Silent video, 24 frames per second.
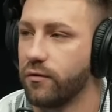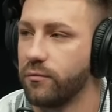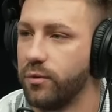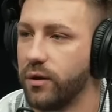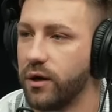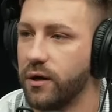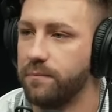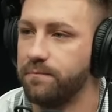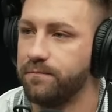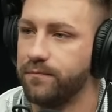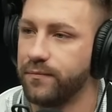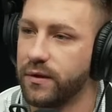
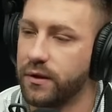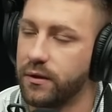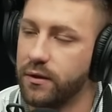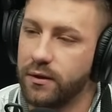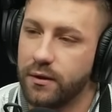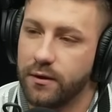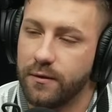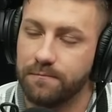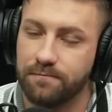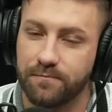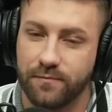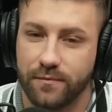But
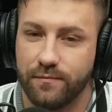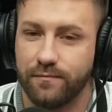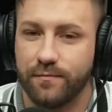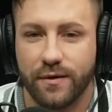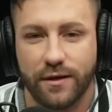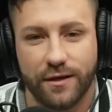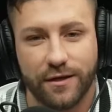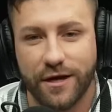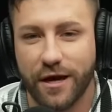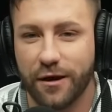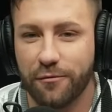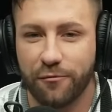
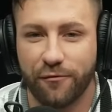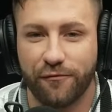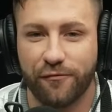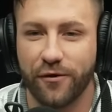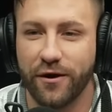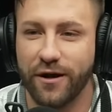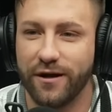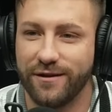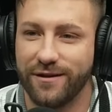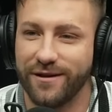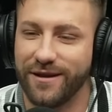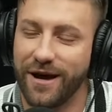man, you got to root for
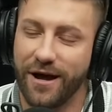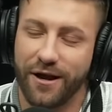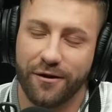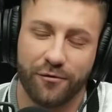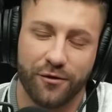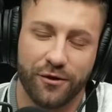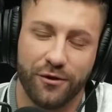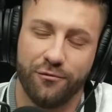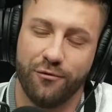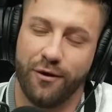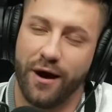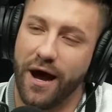
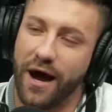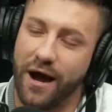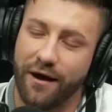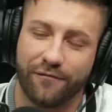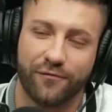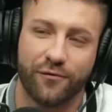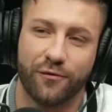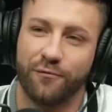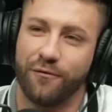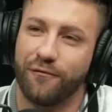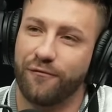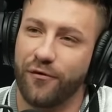you have
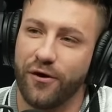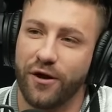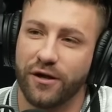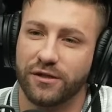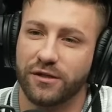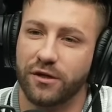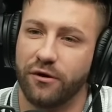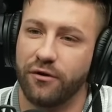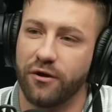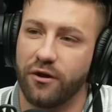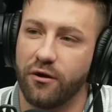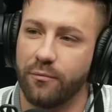to root for
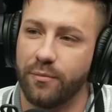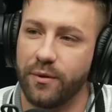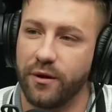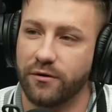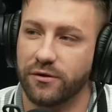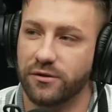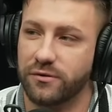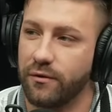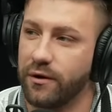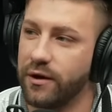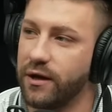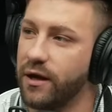Antonio
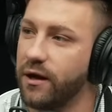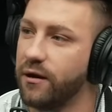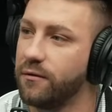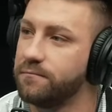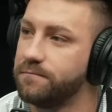Pierce right now.